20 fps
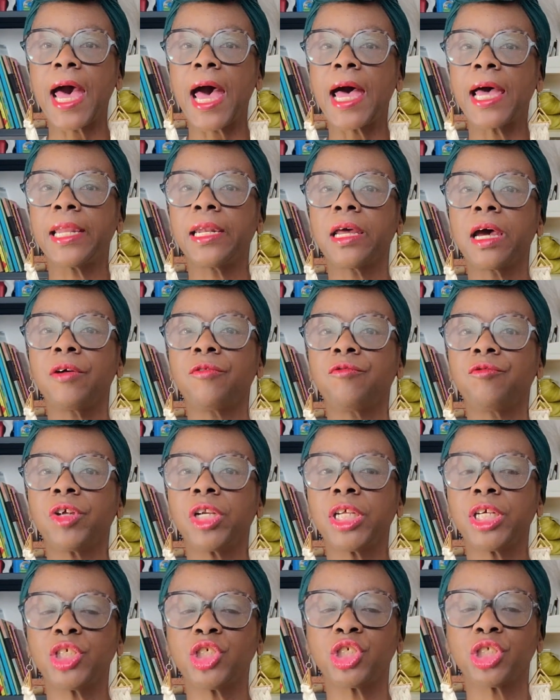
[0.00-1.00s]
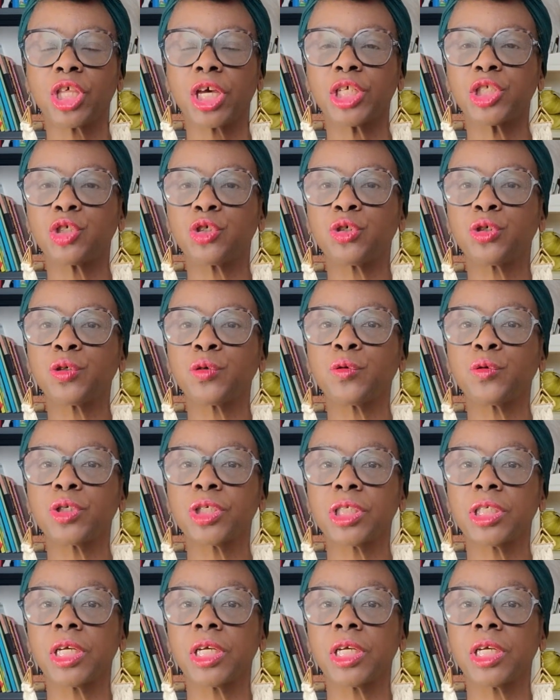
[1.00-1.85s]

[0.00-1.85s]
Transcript: and a village that chose